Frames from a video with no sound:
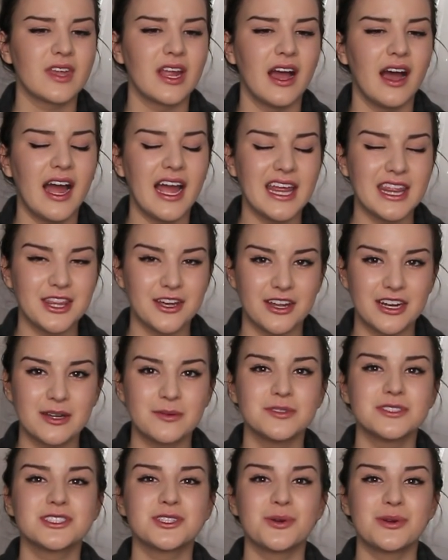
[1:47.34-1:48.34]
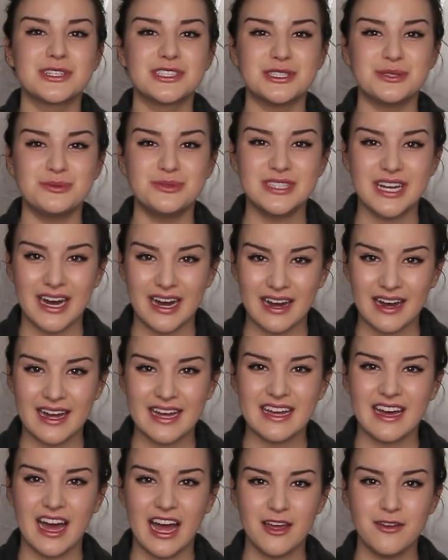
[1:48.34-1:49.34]
I thought I was going to
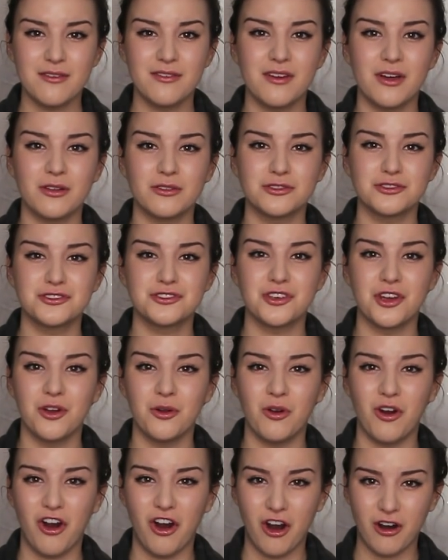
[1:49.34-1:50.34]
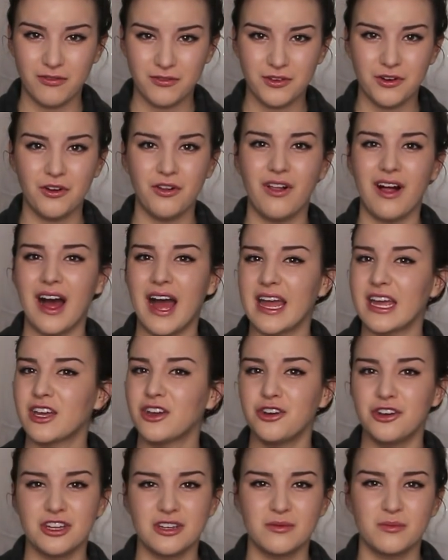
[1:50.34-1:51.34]
die. I felt so awful. I
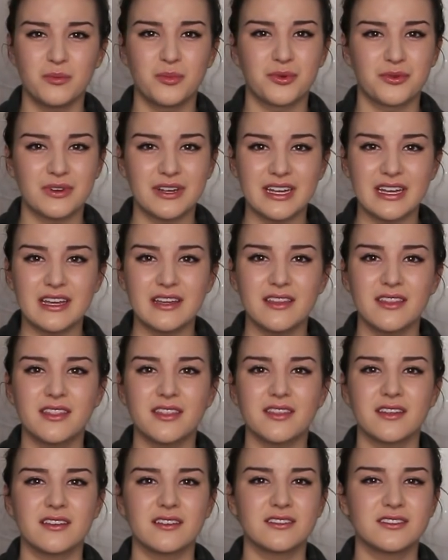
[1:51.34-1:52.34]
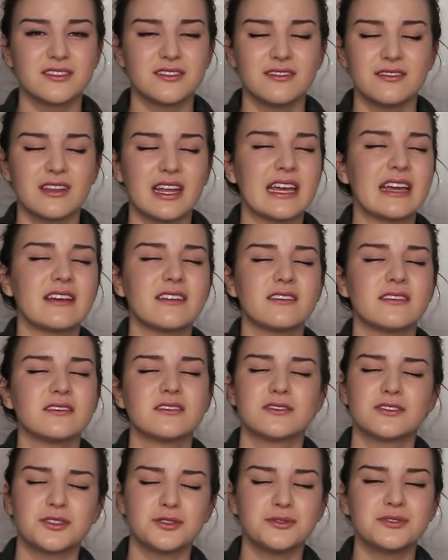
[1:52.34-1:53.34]
couldn't breathe, like,
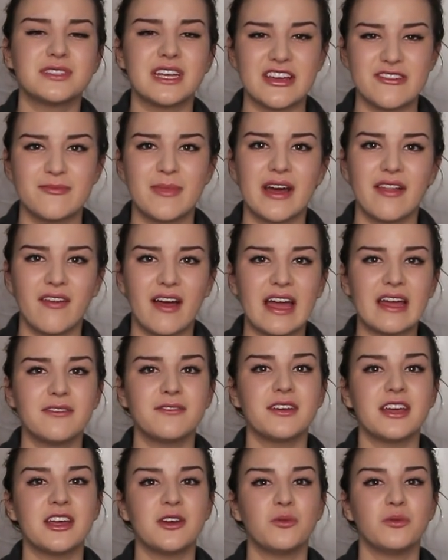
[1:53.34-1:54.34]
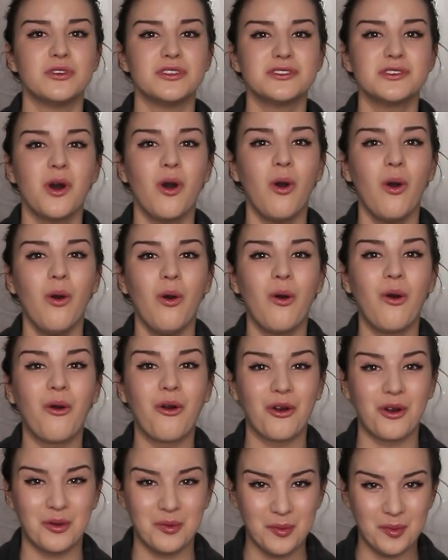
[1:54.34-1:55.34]
to save my life. It was
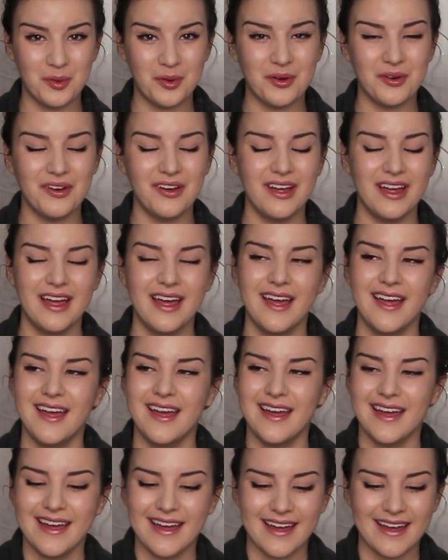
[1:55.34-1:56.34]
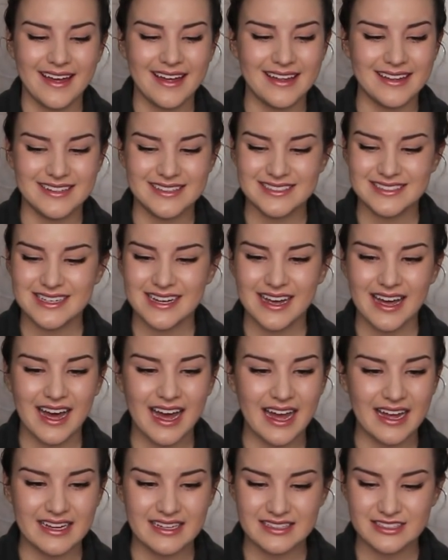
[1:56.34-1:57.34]
horrible. And
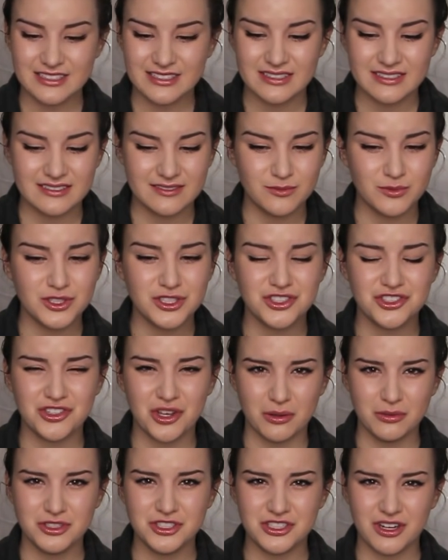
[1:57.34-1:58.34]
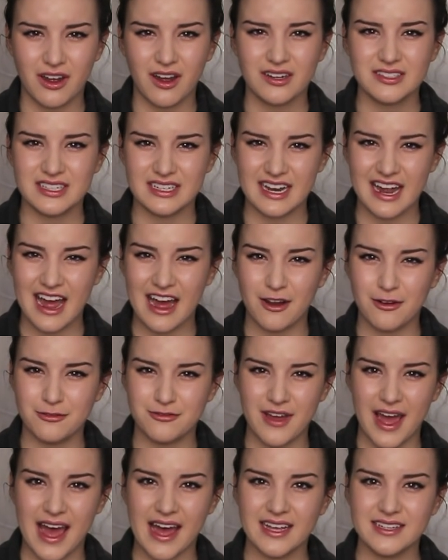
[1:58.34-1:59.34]
I was so shocked at how
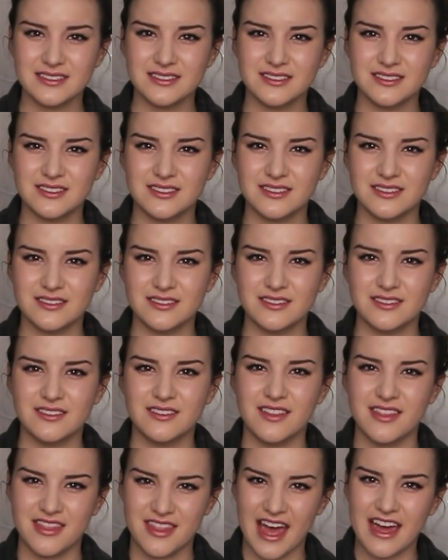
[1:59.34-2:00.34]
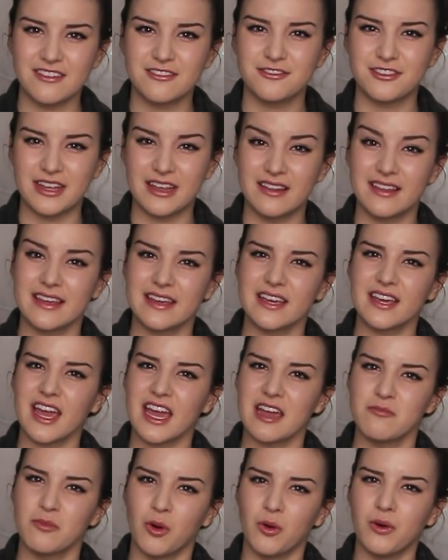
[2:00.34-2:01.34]
fast that feeling
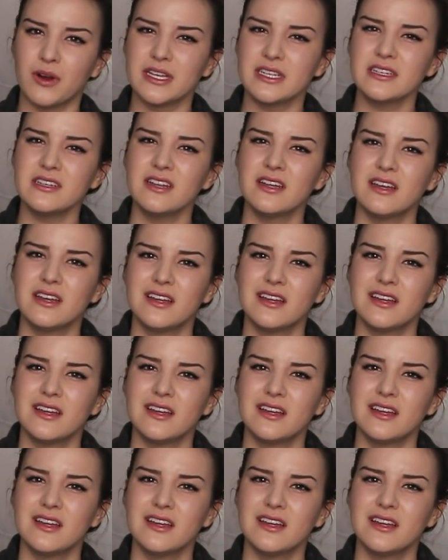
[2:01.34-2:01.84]
came on,